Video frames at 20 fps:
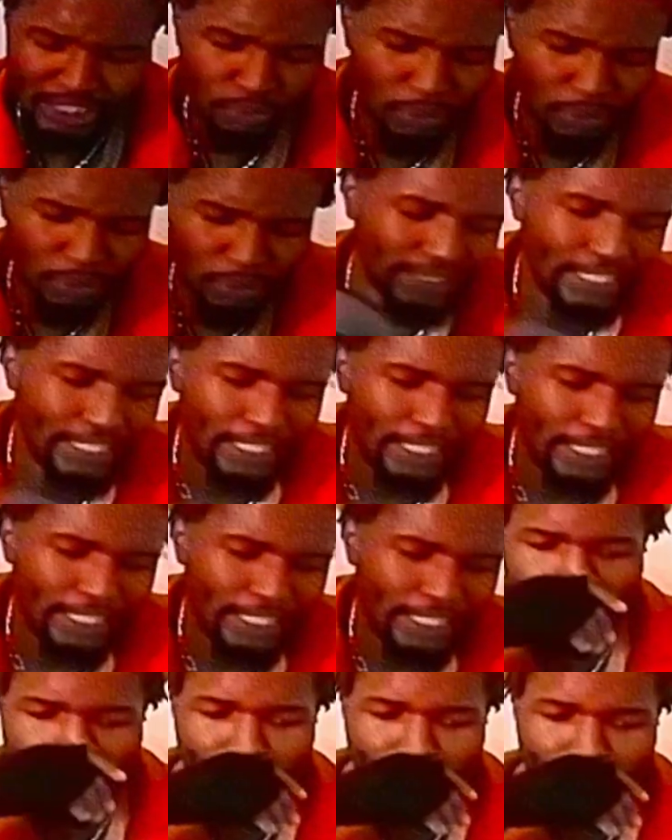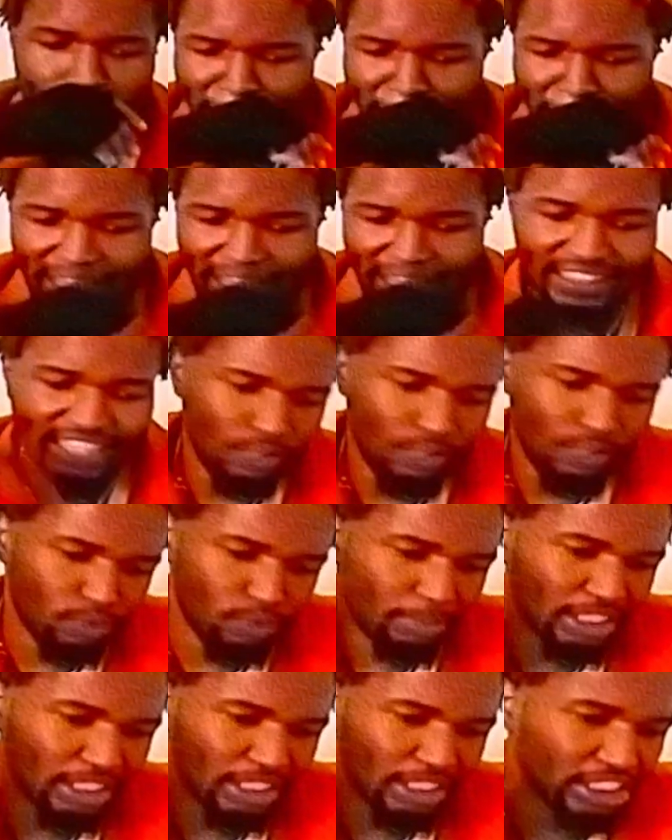I think. I think women
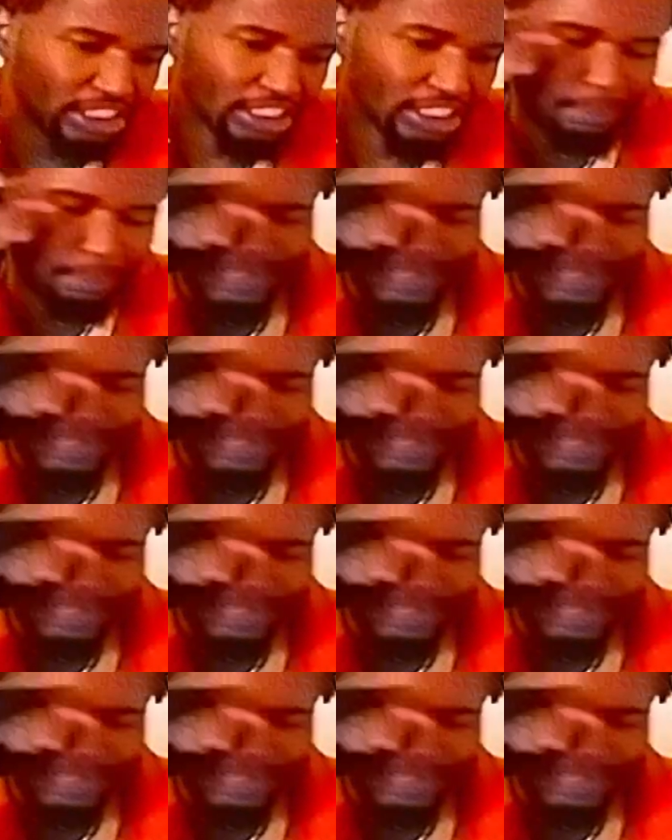should just be